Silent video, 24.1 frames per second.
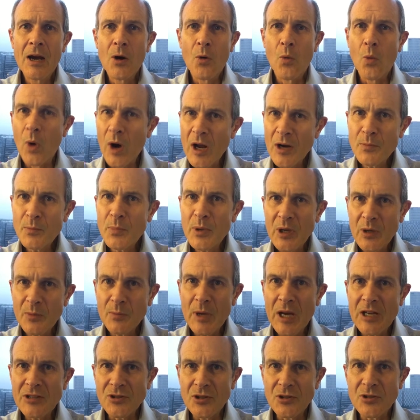One big
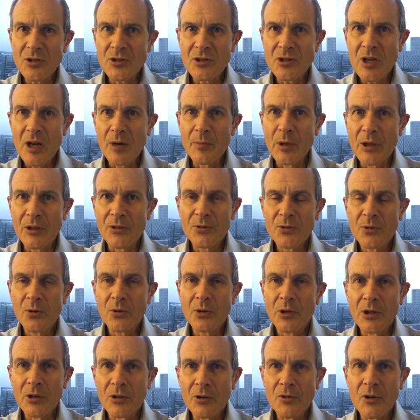message is coming through
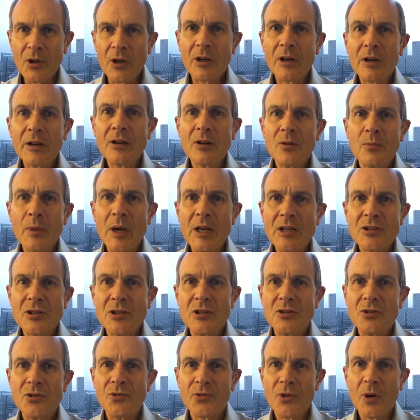here. The clear
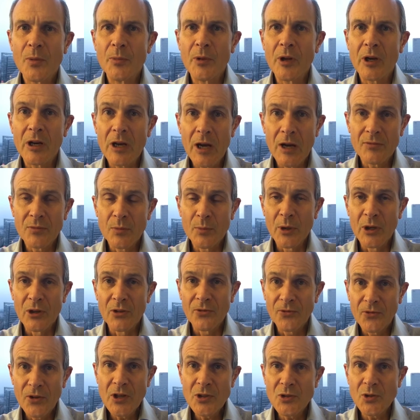message from the government
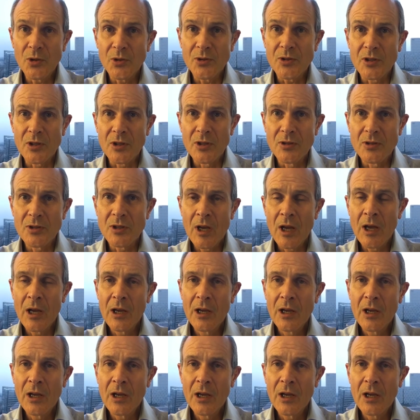officials is